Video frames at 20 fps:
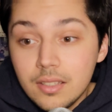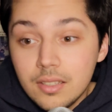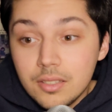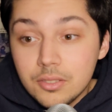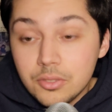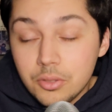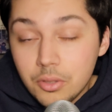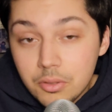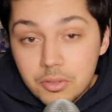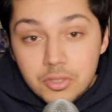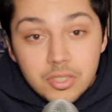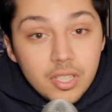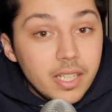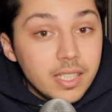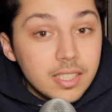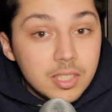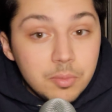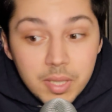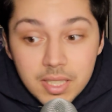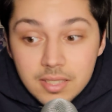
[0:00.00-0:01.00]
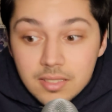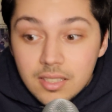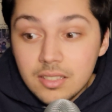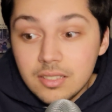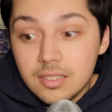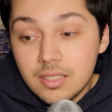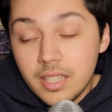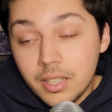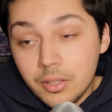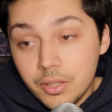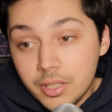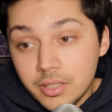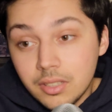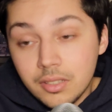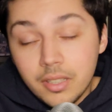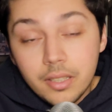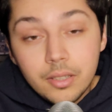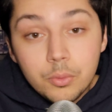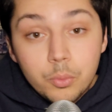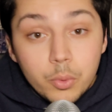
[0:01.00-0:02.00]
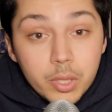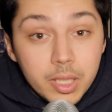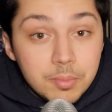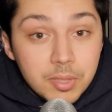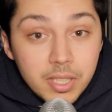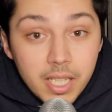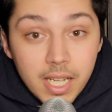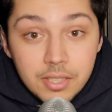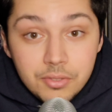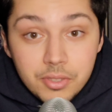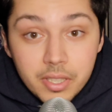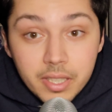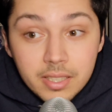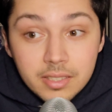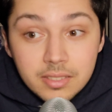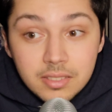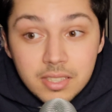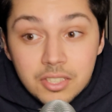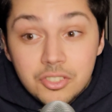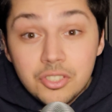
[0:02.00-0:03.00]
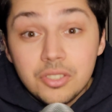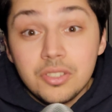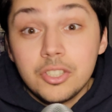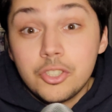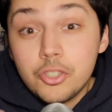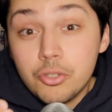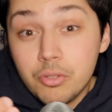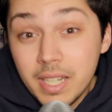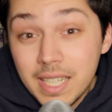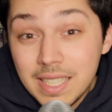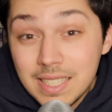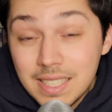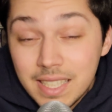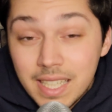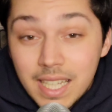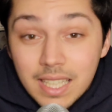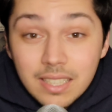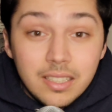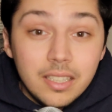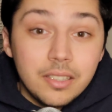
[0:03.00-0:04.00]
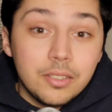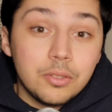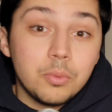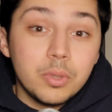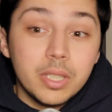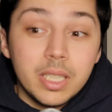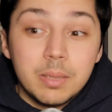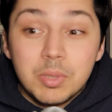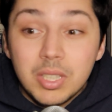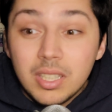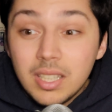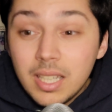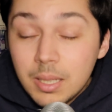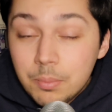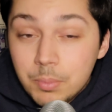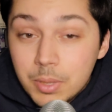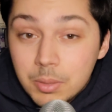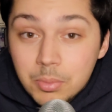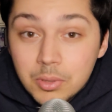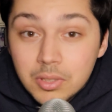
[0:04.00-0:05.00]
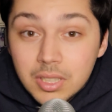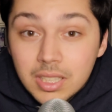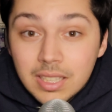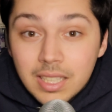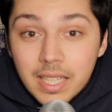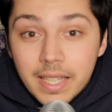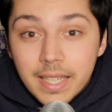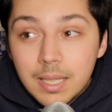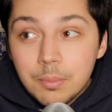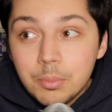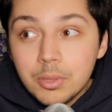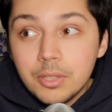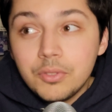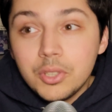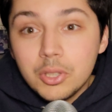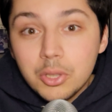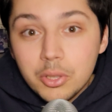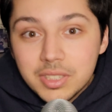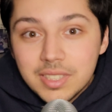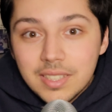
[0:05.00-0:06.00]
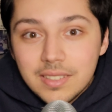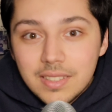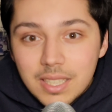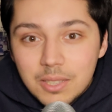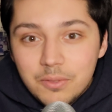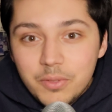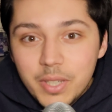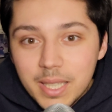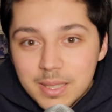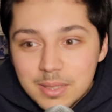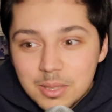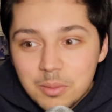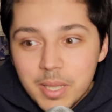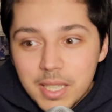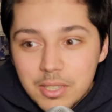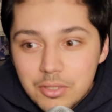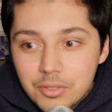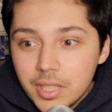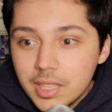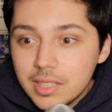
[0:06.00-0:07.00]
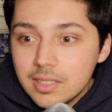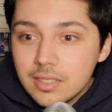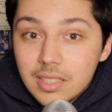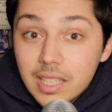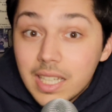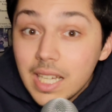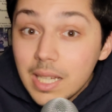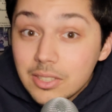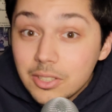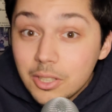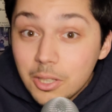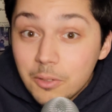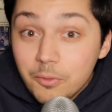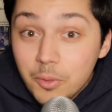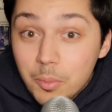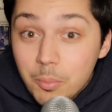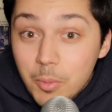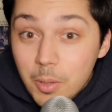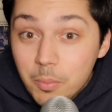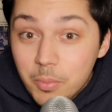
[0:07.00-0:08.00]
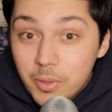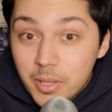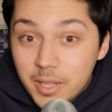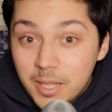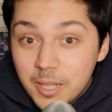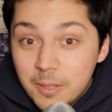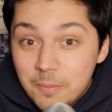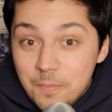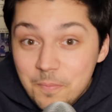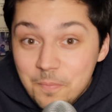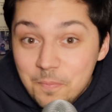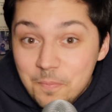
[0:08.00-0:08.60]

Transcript: So those signings made sense. Now you look at the Leonard Williams contract extension. The trade to get Leonard Williams, a lot of people didn't like it, but if you looked at the advanced metrics, the guy's a good football player.